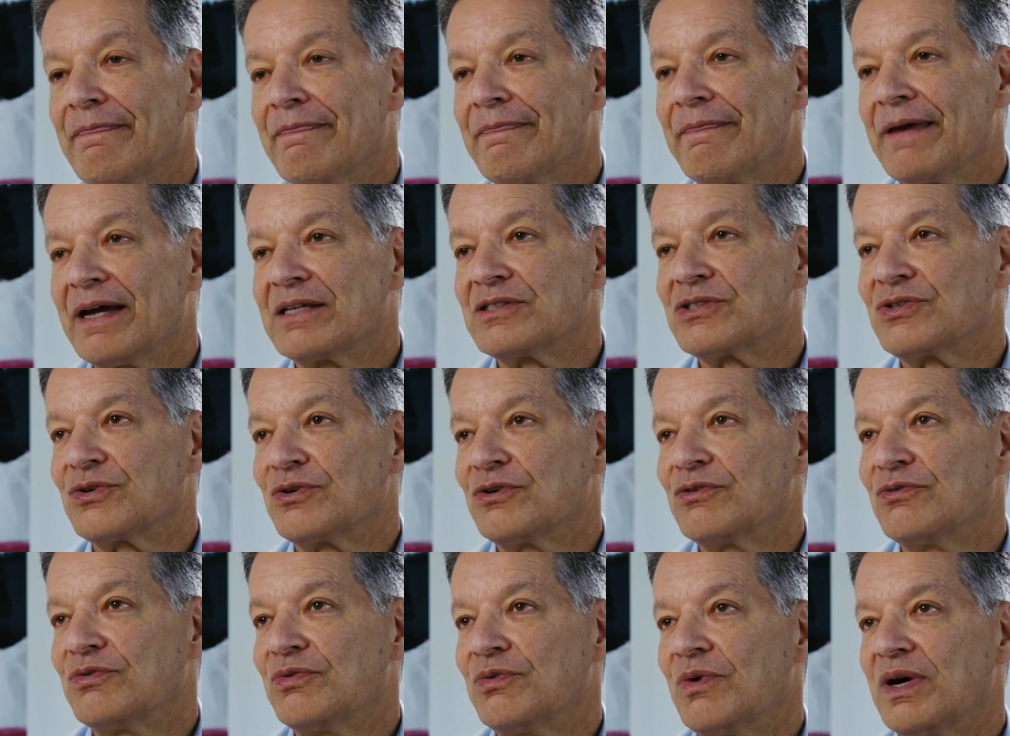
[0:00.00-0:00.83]
That's sort
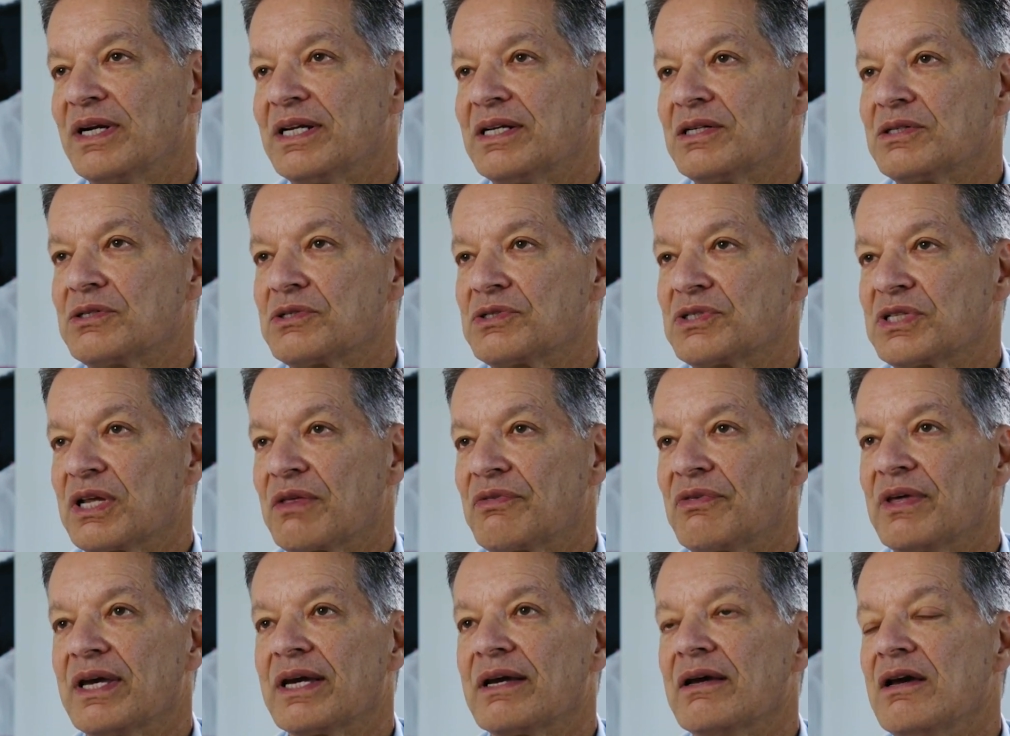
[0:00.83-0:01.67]
of one interesting
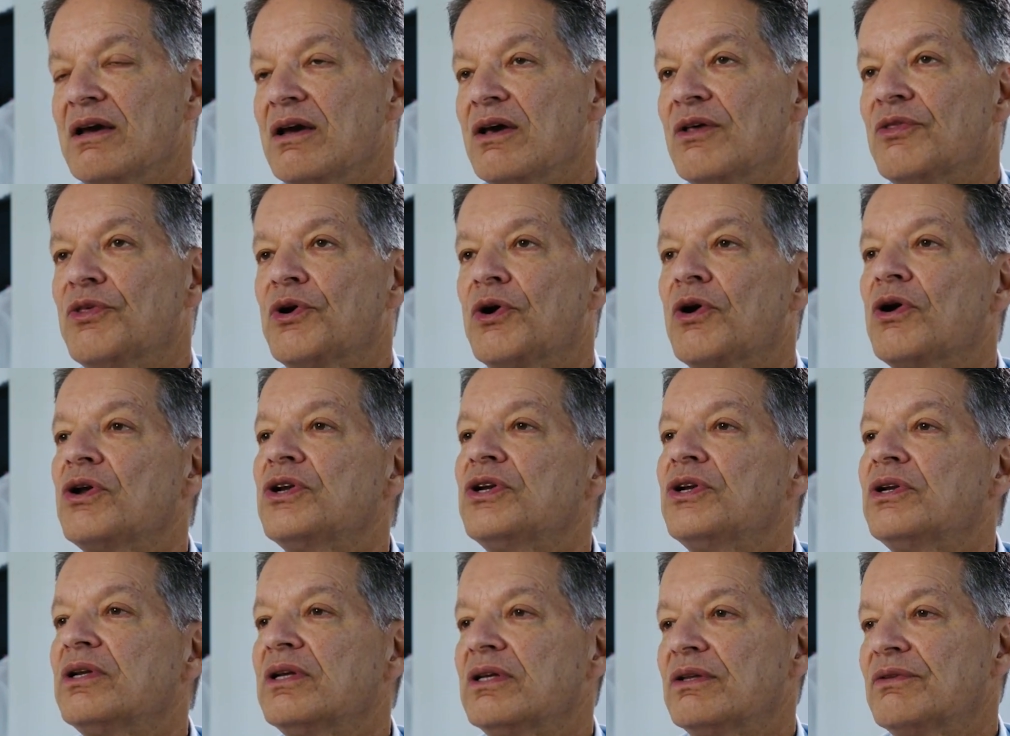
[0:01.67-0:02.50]
thing. There
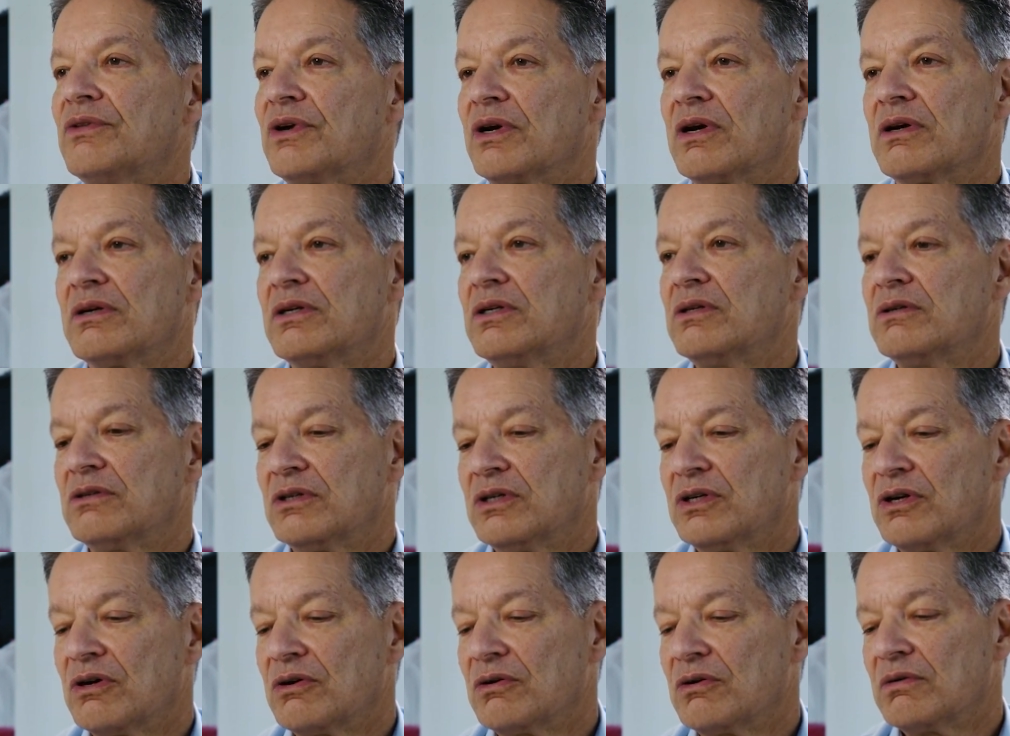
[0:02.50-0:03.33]
are
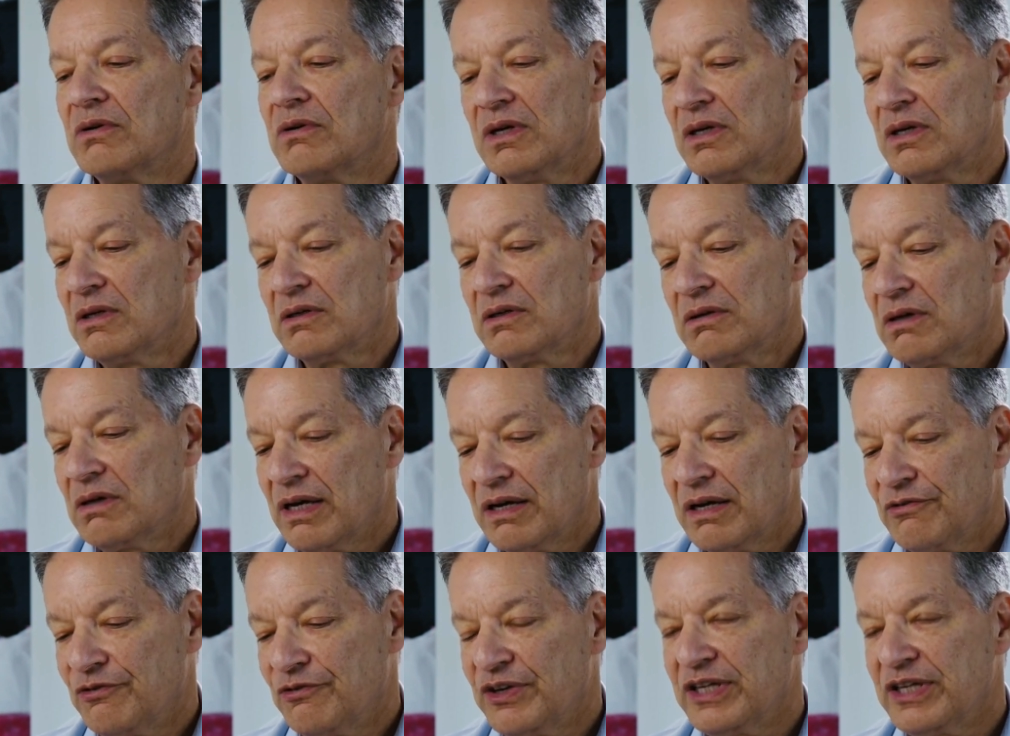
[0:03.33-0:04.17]
new,
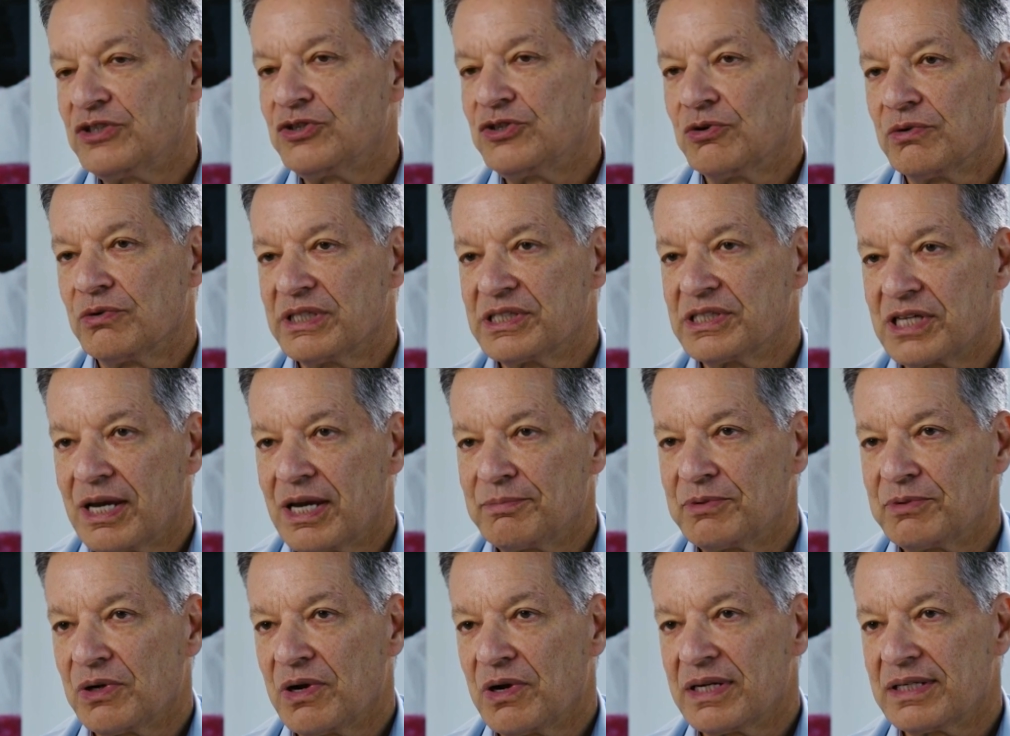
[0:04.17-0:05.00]
V2
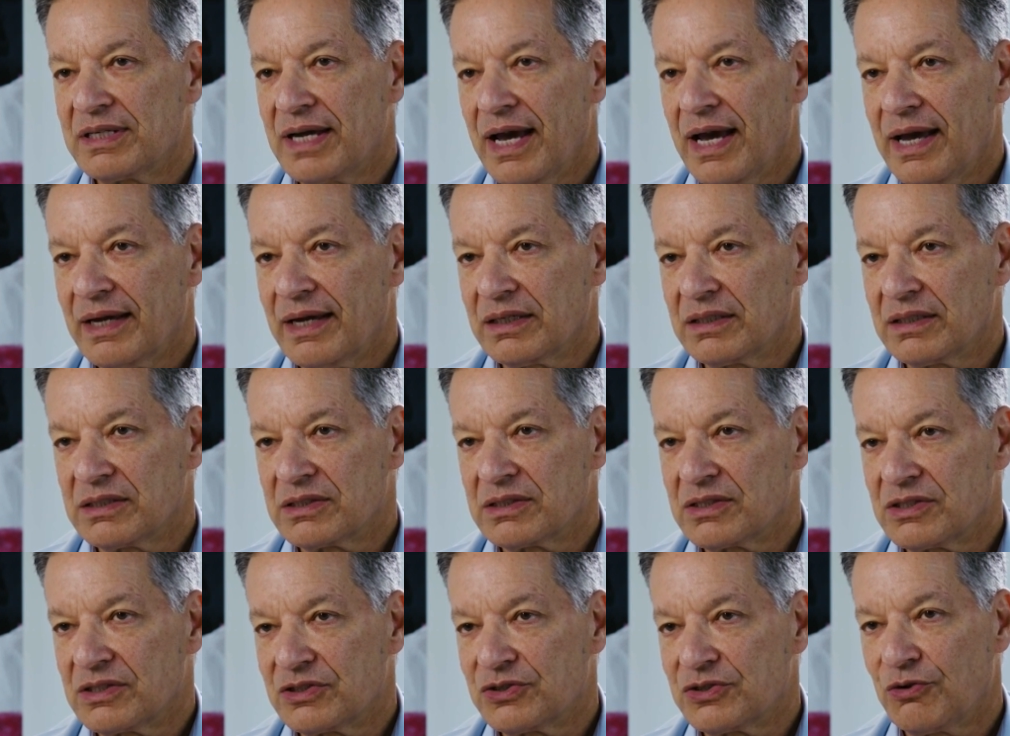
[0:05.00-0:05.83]
receptor
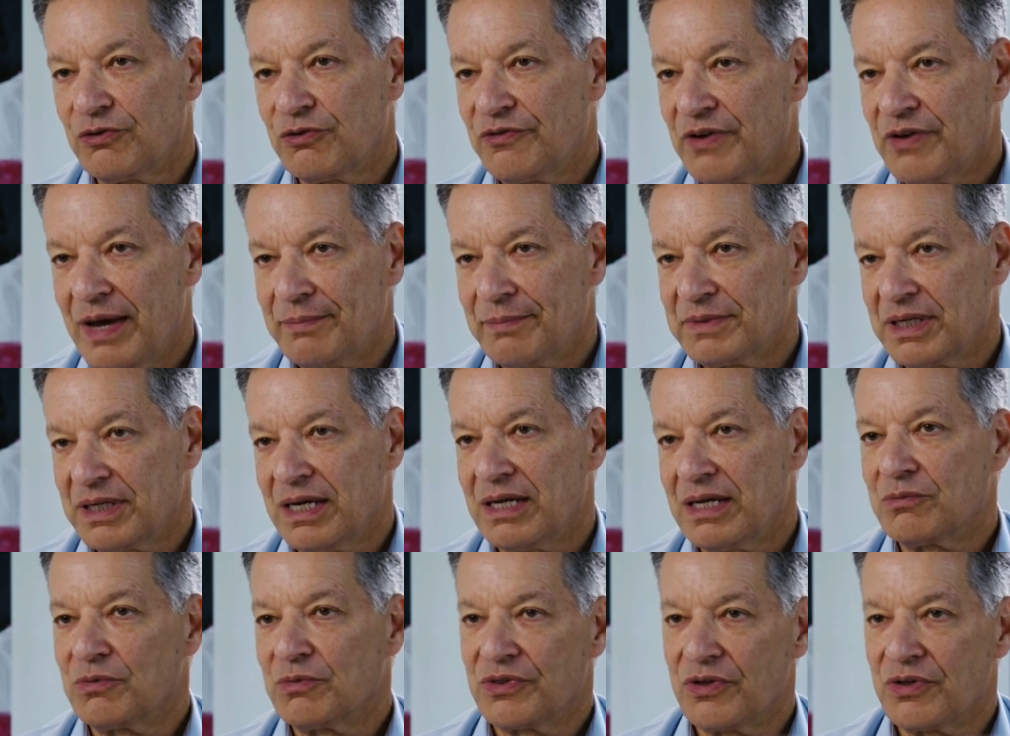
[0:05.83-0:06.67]
antagonists, the
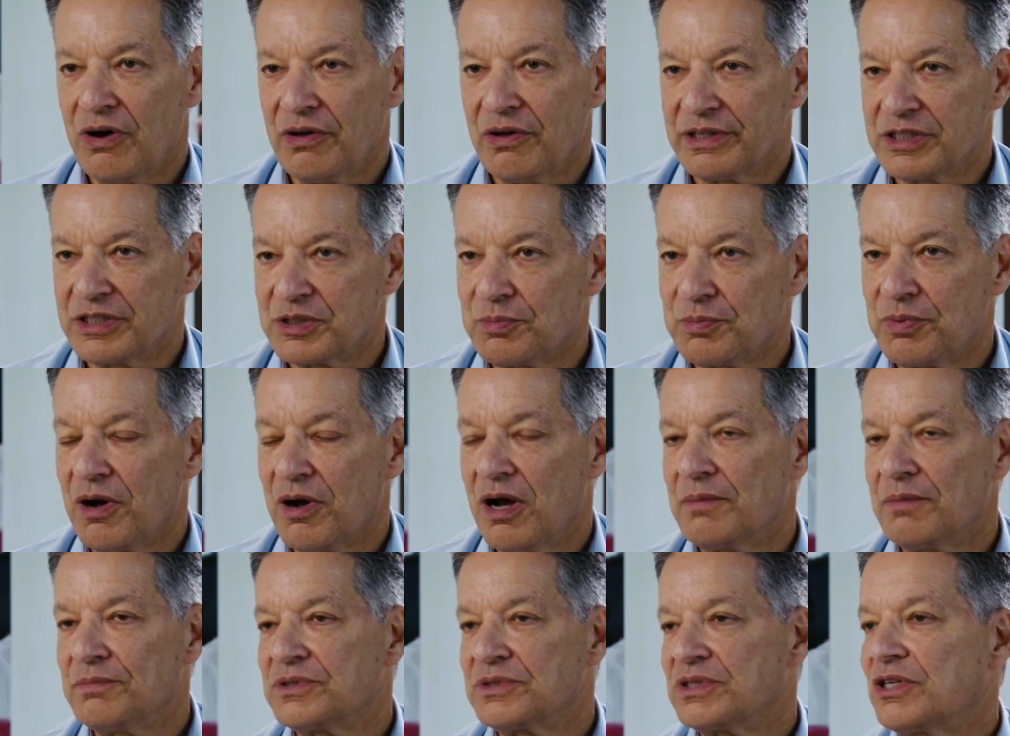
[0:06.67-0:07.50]
tolvaptan, with all its
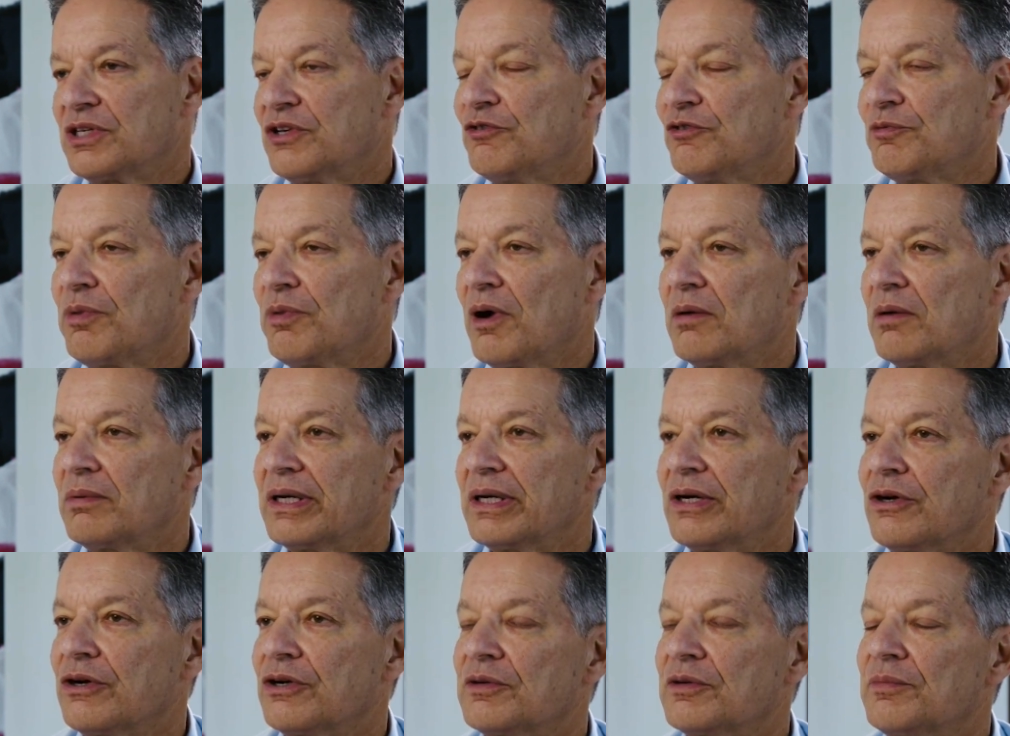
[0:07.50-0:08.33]
problems that you've probably
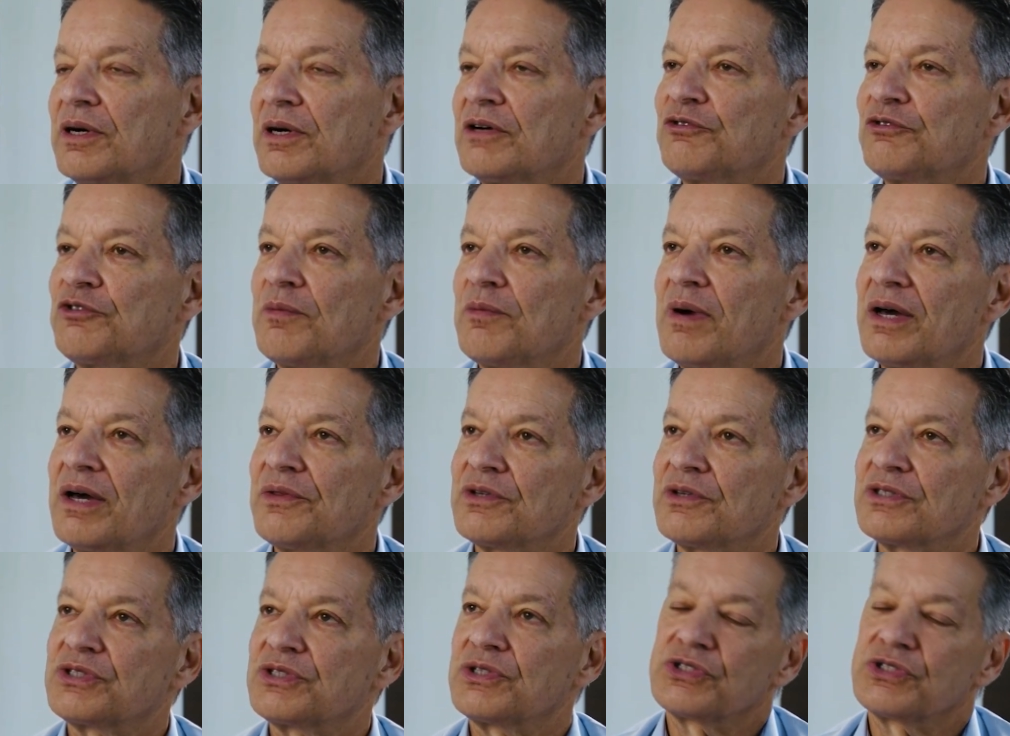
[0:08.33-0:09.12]
heard about from others.